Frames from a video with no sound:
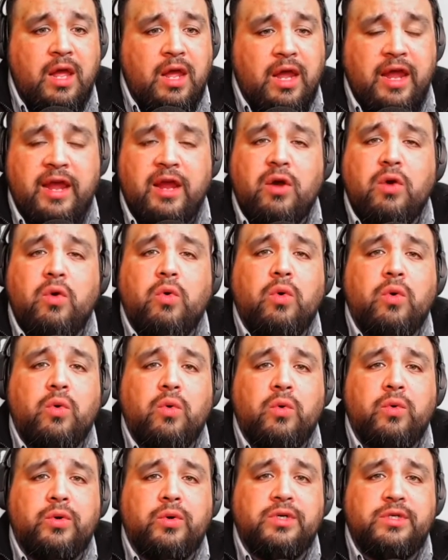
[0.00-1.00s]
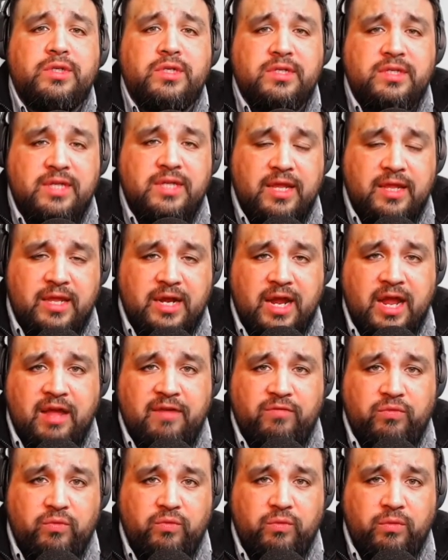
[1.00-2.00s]
and court orders to say that I
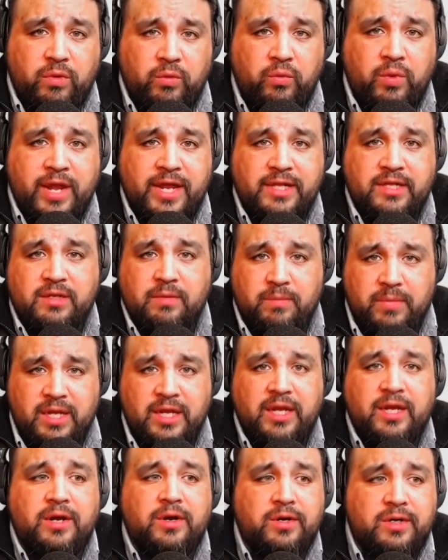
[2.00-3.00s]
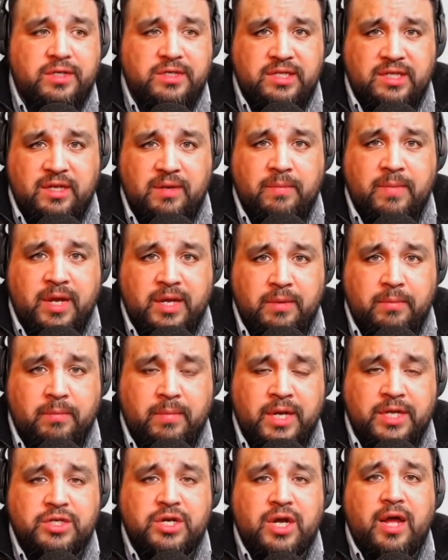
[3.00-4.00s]
have a right to be here to see
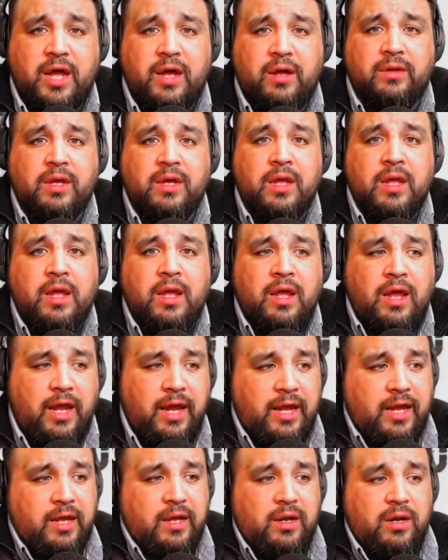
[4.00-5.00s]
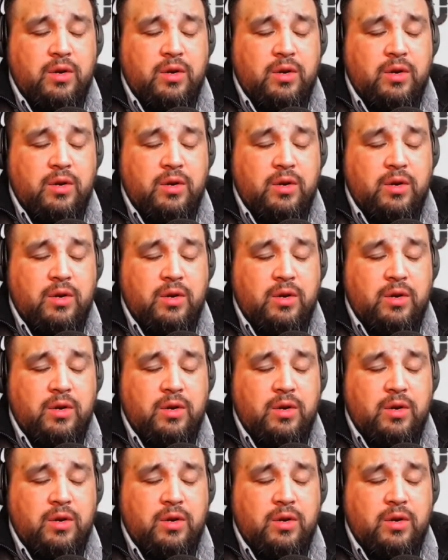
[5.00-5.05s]
my child. And